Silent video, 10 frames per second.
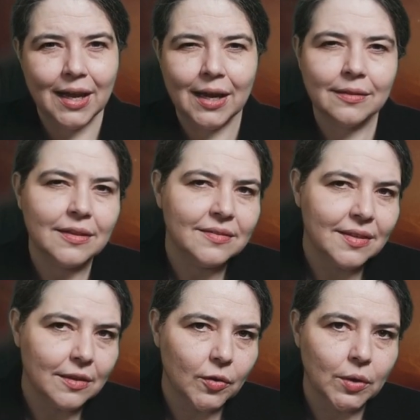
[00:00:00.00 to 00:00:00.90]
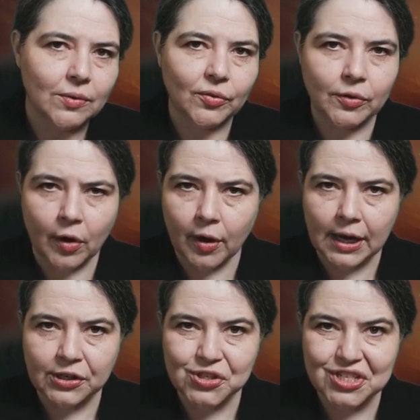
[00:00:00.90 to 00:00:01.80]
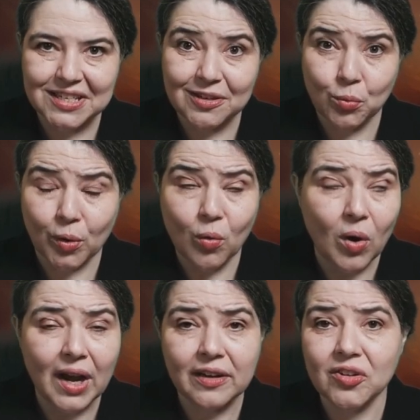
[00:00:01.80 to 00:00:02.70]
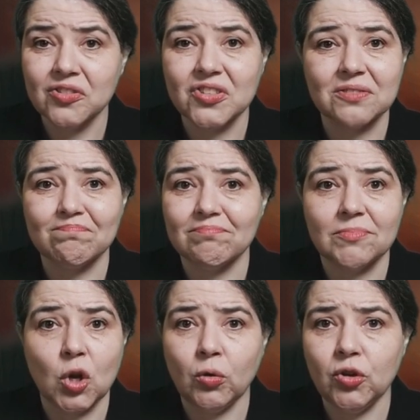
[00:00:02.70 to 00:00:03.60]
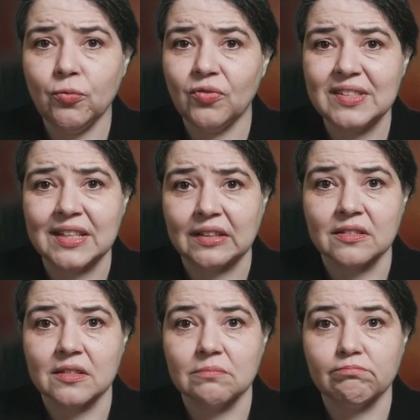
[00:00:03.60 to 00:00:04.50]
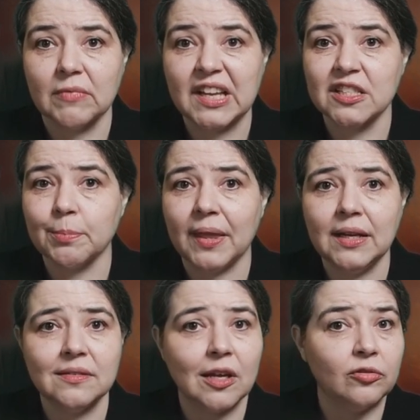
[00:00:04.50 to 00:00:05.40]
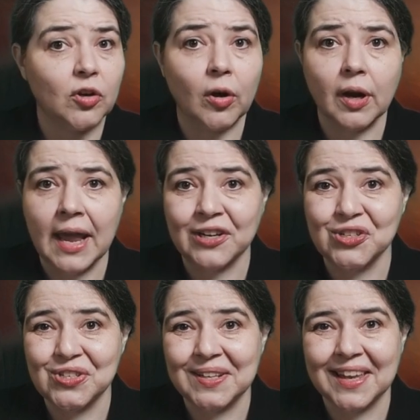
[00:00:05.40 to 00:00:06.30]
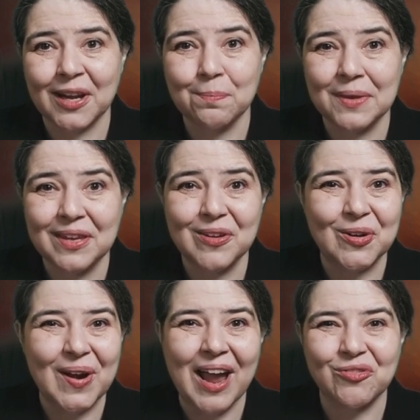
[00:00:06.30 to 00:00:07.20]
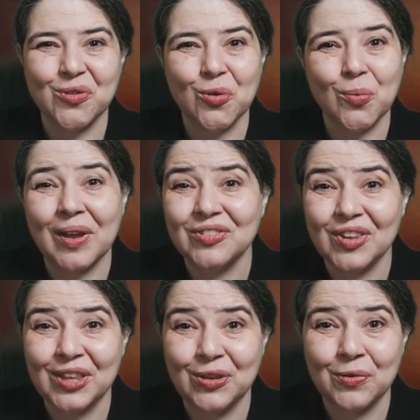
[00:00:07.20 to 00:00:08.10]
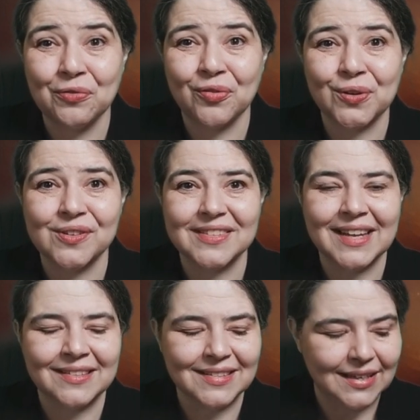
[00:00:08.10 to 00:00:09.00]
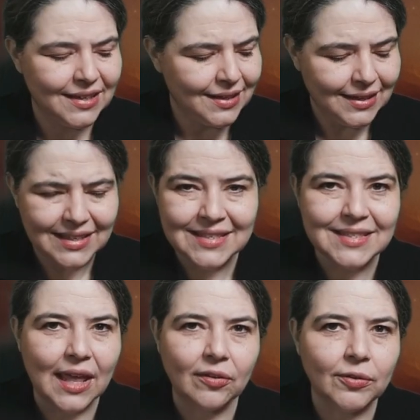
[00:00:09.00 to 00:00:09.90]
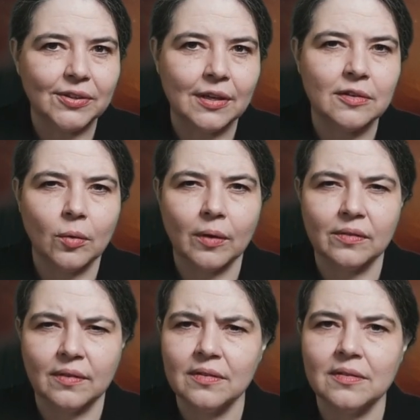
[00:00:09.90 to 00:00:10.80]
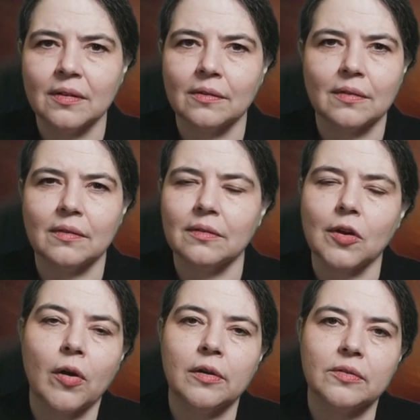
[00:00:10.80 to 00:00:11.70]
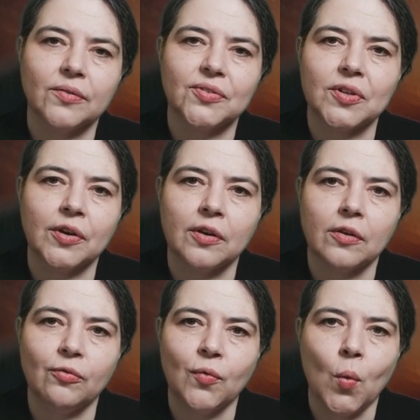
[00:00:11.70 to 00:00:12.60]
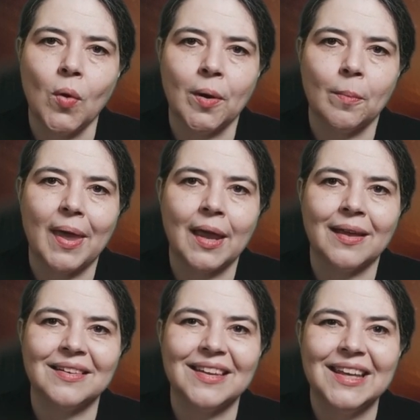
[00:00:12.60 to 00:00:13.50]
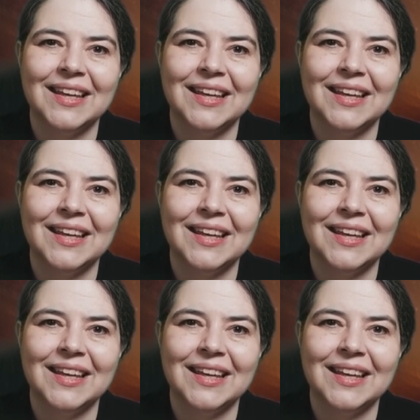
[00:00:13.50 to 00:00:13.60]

And this theory for dark energy requires no new physics, explains how dark energy can appear after the rest of the universe has settled into existence and stars have started to form. And